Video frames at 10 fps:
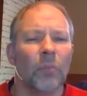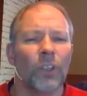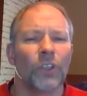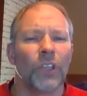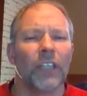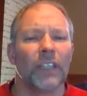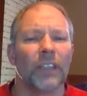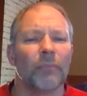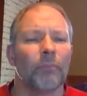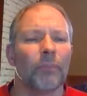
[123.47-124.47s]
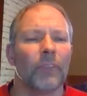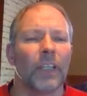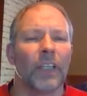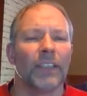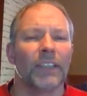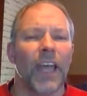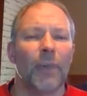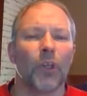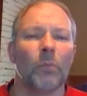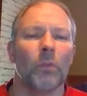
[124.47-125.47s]
More shaking, and I
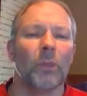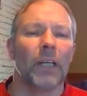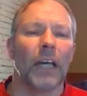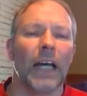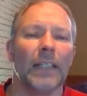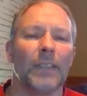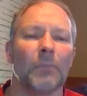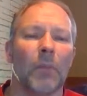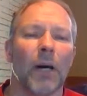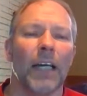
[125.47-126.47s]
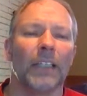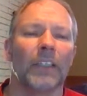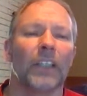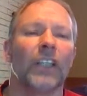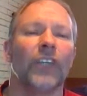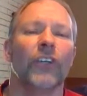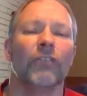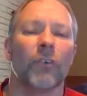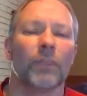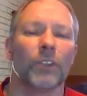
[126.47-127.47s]
snapped open my eyes, my mind clearing
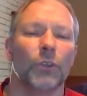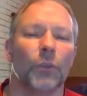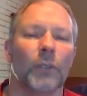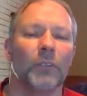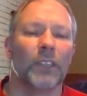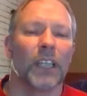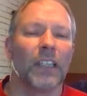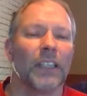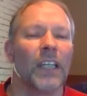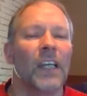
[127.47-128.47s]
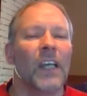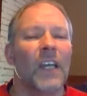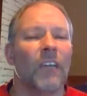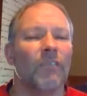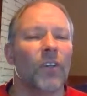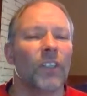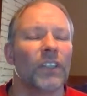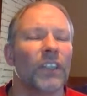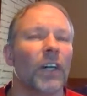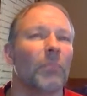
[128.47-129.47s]
from its dream state and
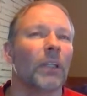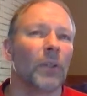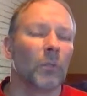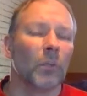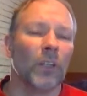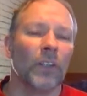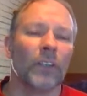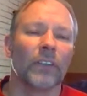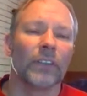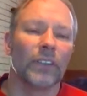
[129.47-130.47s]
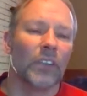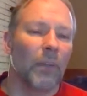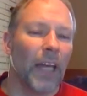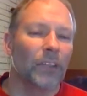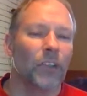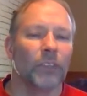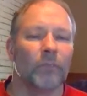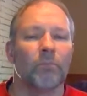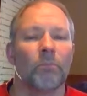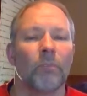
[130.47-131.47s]
focusing on my little brother, Sebastian.
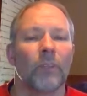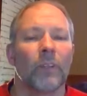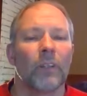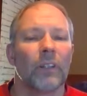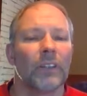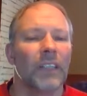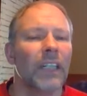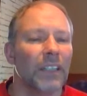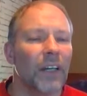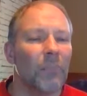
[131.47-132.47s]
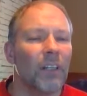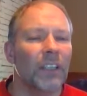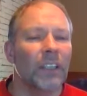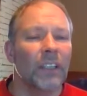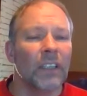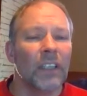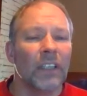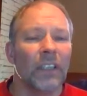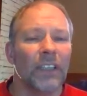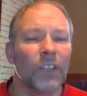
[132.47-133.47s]
Doug, come on.
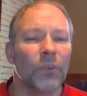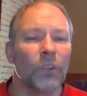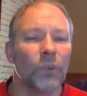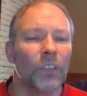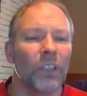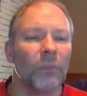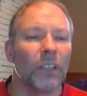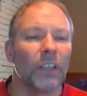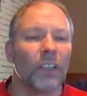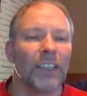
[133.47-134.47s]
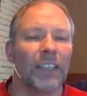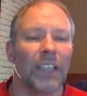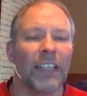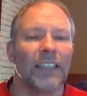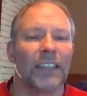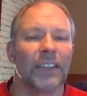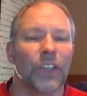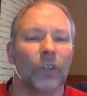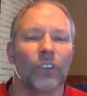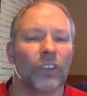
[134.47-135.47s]
Let's go do something. Let's at least
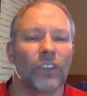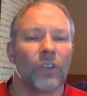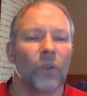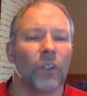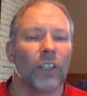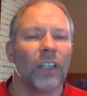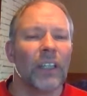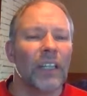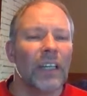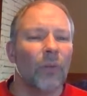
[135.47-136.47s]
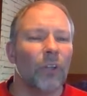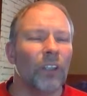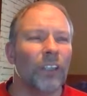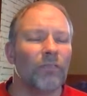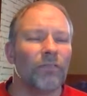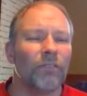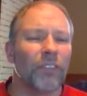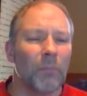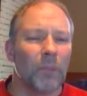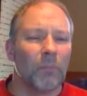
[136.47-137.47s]
go to the store. I'm really
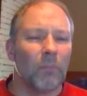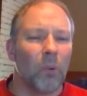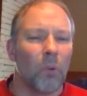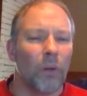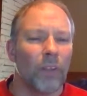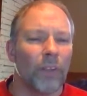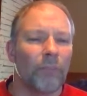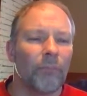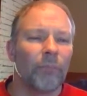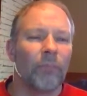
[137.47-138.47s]
flippin' bored.